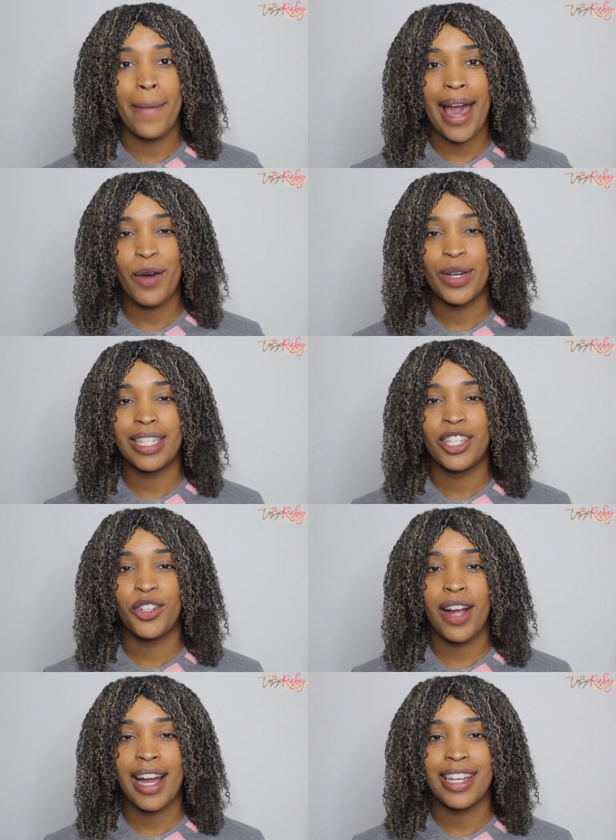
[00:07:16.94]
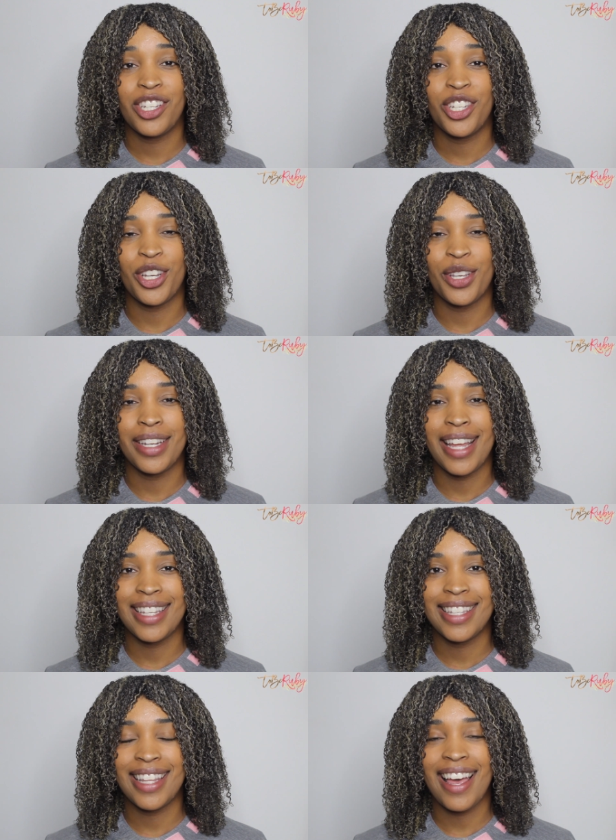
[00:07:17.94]
back once it's dry and show you
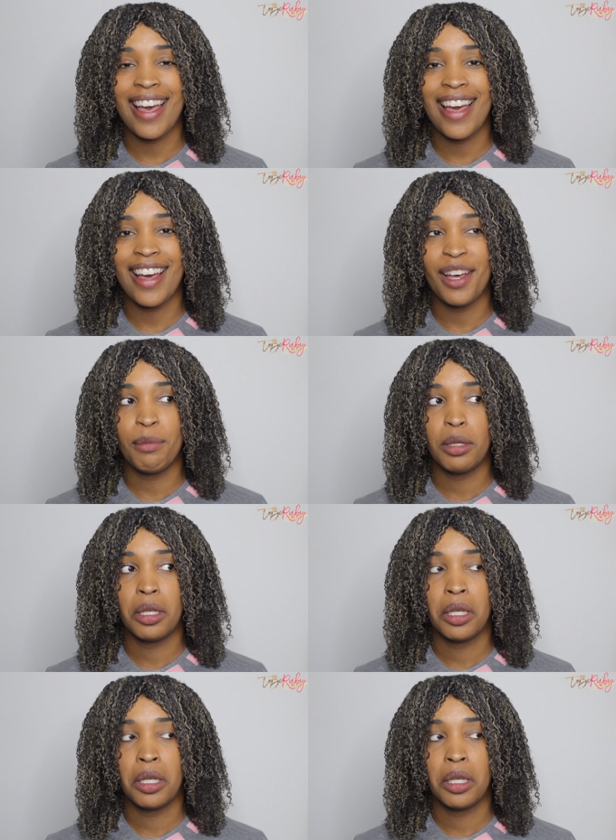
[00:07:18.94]
next steps.